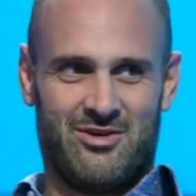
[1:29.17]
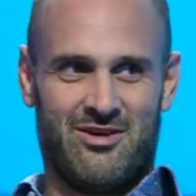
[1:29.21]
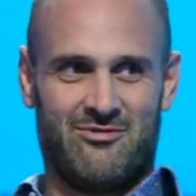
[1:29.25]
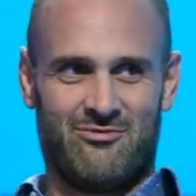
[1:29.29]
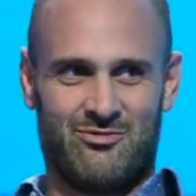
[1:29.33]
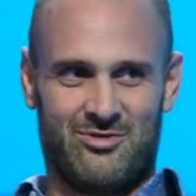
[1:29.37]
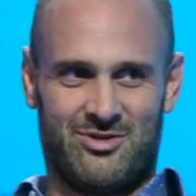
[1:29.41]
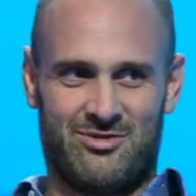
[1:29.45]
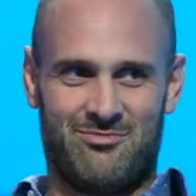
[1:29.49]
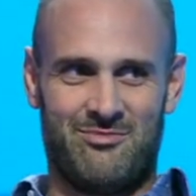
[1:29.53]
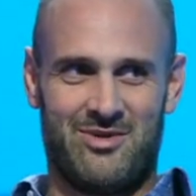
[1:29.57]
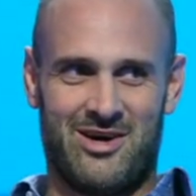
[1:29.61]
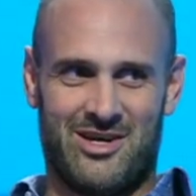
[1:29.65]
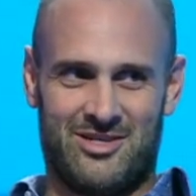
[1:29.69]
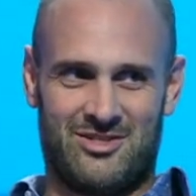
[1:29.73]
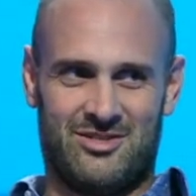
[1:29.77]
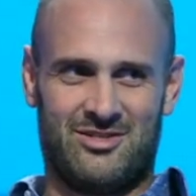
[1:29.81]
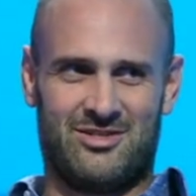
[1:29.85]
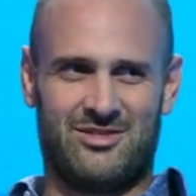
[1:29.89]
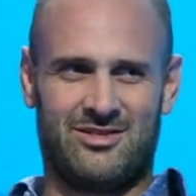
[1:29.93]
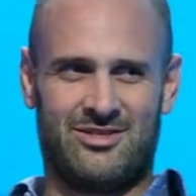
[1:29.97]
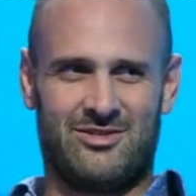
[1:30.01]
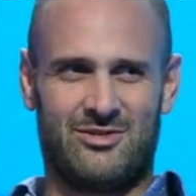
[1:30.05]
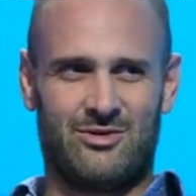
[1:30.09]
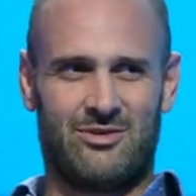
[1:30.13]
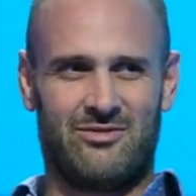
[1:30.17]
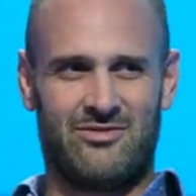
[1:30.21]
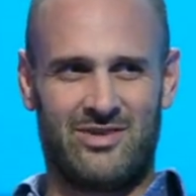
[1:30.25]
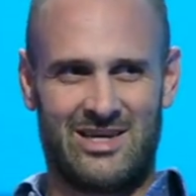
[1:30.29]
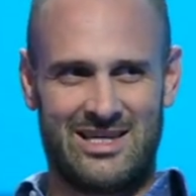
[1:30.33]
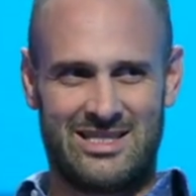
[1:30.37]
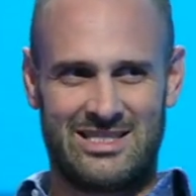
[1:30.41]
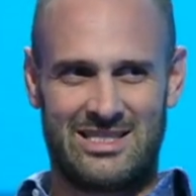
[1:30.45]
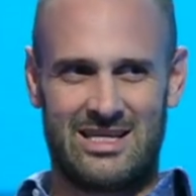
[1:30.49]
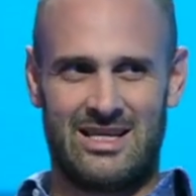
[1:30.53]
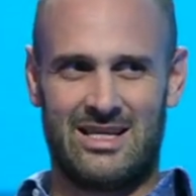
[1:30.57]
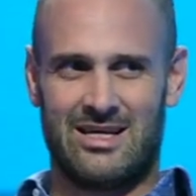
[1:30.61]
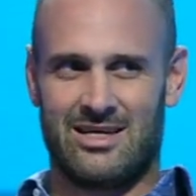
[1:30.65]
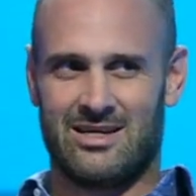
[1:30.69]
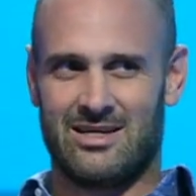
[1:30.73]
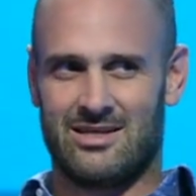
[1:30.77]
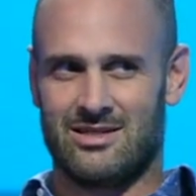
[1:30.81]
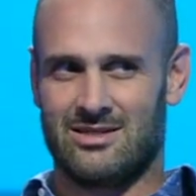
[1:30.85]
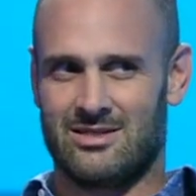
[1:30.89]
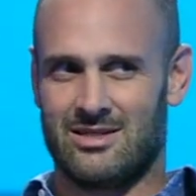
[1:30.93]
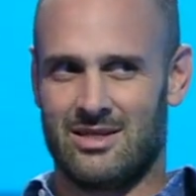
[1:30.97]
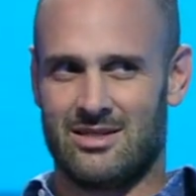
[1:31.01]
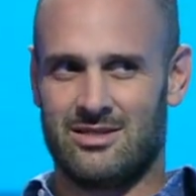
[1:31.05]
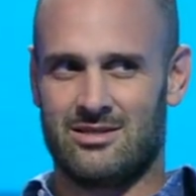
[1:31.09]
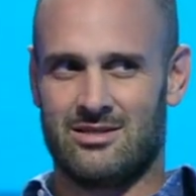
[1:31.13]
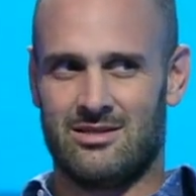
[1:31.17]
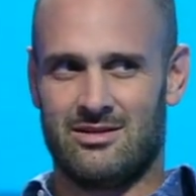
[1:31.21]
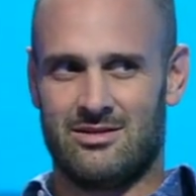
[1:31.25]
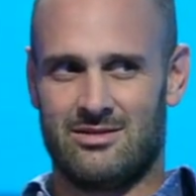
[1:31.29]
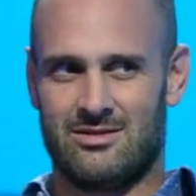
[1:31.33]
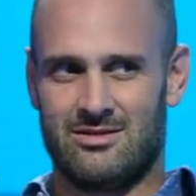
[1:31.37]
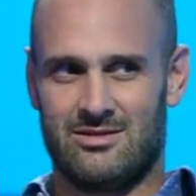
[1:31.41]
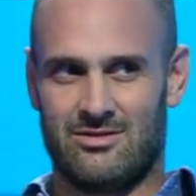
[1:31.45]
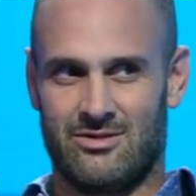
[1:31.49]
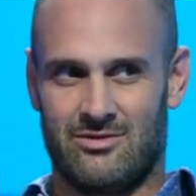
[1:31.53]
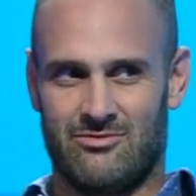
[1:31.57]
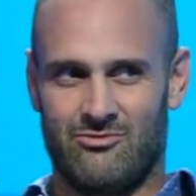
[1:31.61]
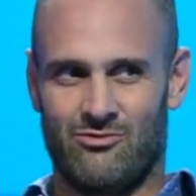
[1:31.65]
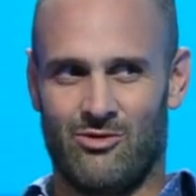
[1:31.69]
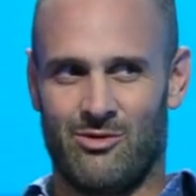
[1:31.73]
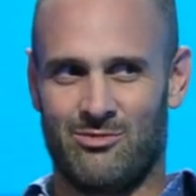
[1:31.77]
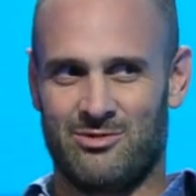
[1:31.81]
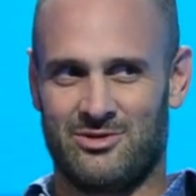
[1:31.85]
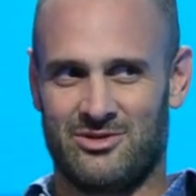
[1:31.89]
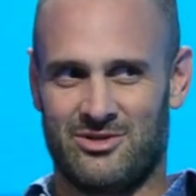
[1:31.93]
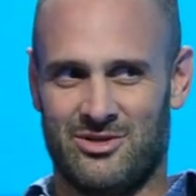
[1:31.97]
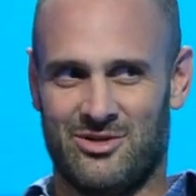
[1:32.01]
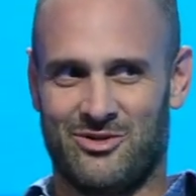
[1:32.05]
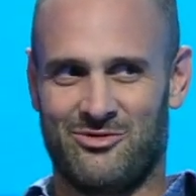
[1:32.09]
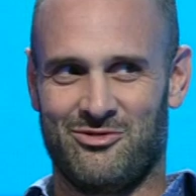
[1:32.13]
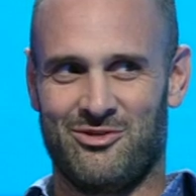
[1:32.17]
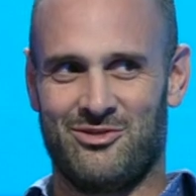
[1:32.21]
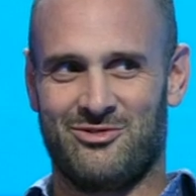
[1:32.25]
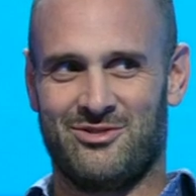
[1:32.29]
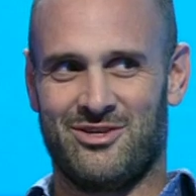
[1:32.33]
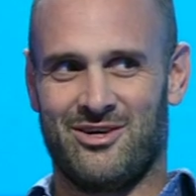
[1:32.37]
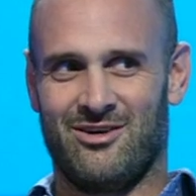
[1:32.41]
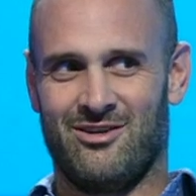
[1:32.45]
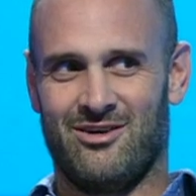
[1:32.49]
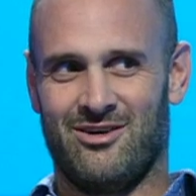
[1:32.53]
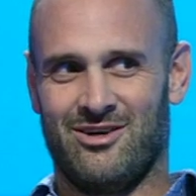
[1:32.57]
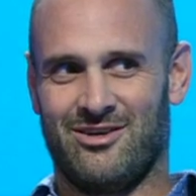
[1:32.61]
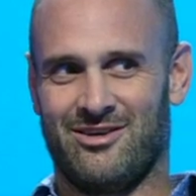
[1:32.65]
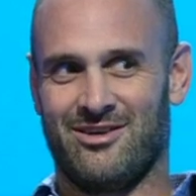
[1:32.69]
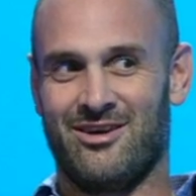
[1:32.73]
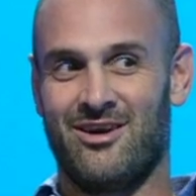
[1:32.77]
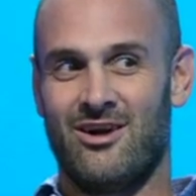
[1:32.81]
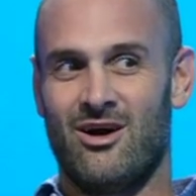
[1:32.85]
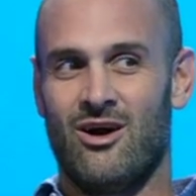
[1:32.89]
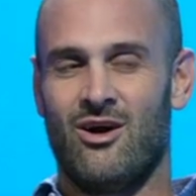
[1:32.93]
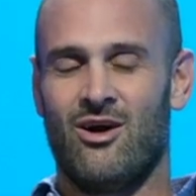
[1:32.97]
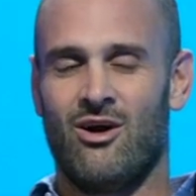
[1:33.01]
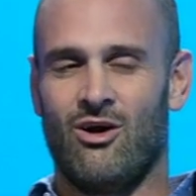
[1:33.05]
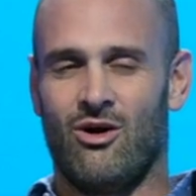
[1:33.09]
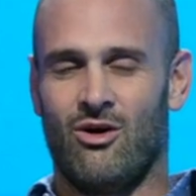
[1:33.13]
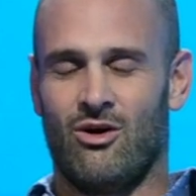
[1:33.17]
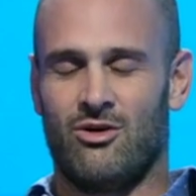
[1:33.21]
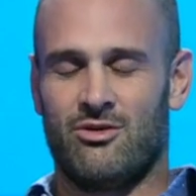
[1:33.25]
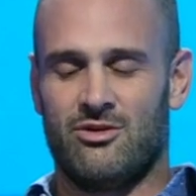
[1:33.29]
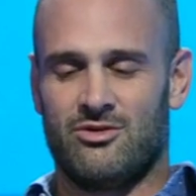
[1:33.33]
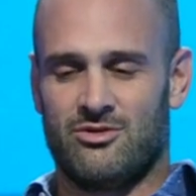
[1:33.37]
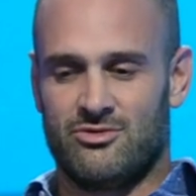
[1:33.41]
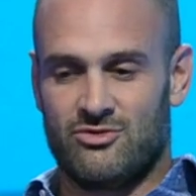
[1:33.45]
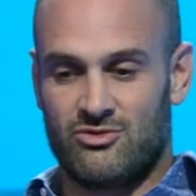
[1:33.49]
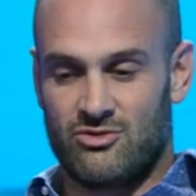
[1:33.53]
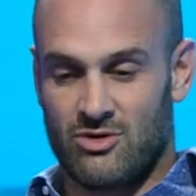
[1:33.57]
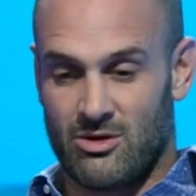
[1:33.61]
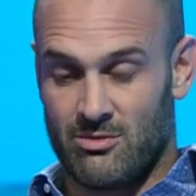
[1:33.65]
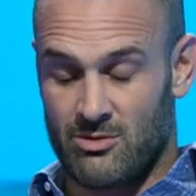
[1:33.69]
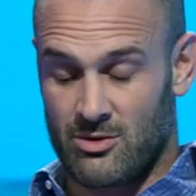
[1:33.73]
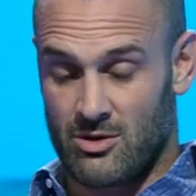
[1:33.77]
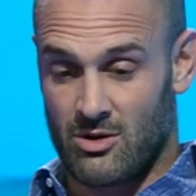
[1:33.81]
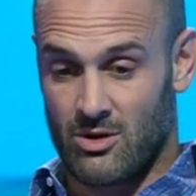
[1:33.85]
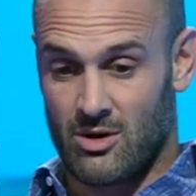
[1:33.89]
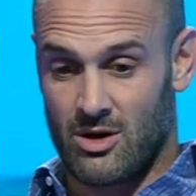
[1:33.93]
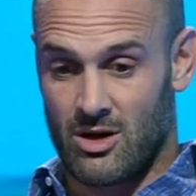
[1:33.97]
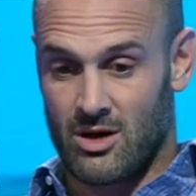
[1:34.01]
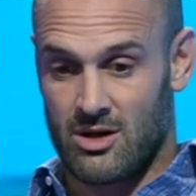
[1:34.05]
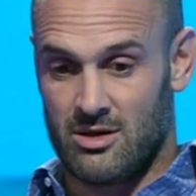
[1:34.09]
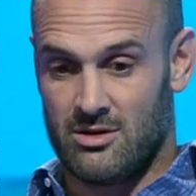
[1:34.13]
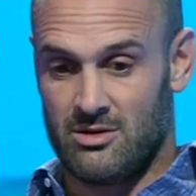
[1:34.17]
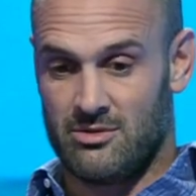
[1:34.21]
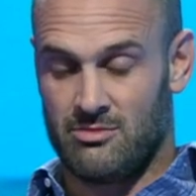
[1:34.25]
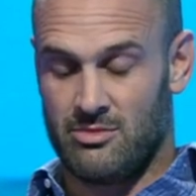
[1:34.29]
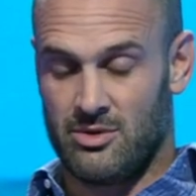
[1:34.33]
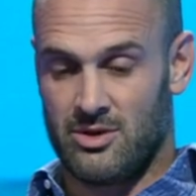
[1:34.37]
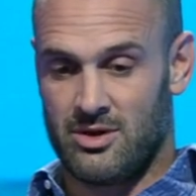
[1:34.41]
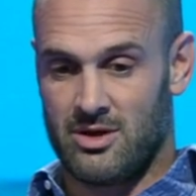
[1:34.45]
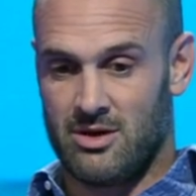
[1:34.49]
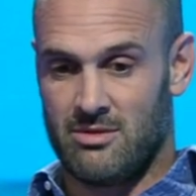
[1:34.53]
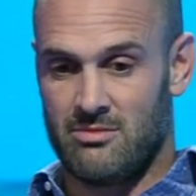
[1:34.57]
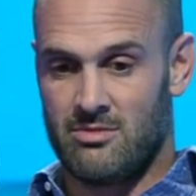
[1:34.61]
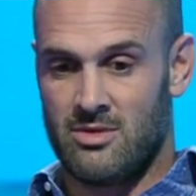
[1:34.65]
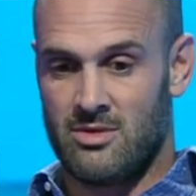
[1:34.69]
Everyone imagines a sort of idyllic existence, sort of Robinson Crusoe-like, on a tropical island. But